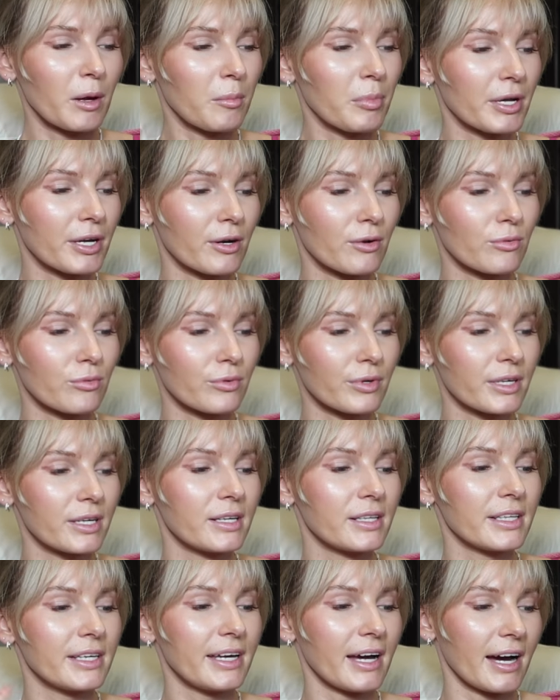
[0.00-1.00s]
but it
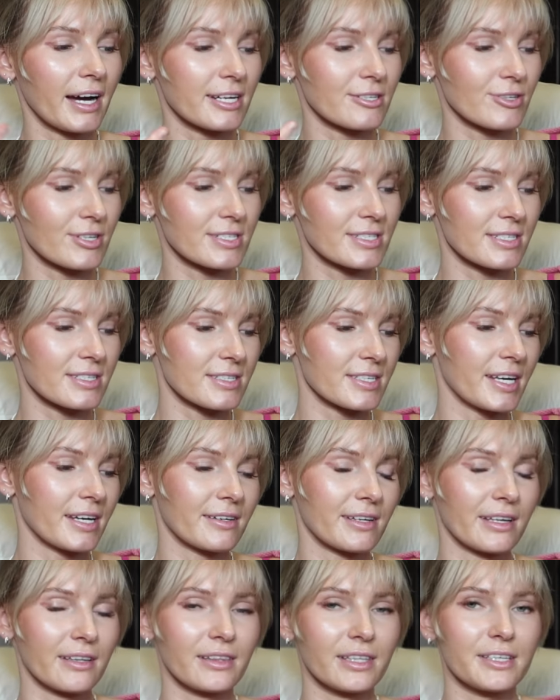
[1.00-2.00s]
really hydrates the
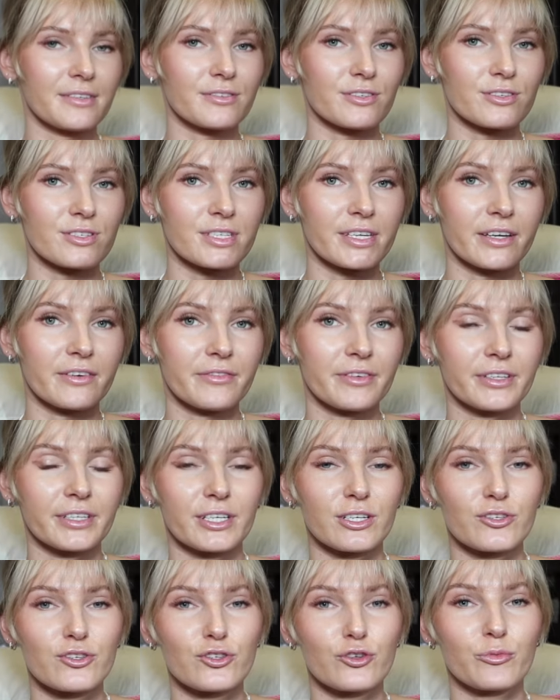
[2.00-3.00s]
skin and leaves your skin
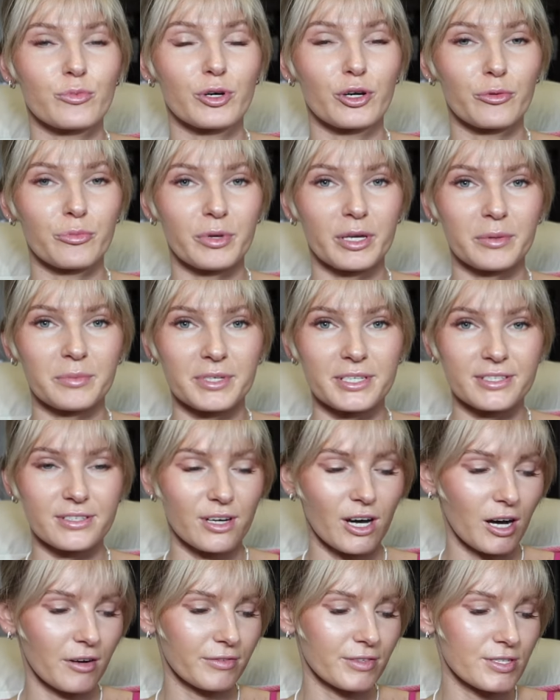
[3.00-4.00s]
feeling super baby
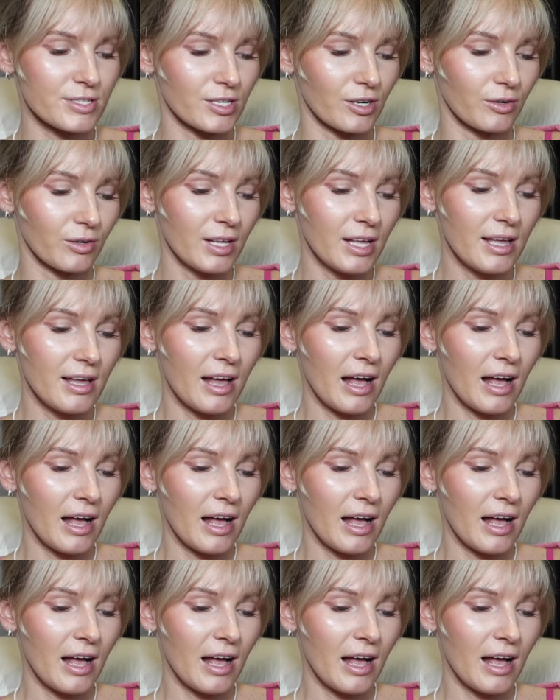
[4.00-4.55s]
soft, so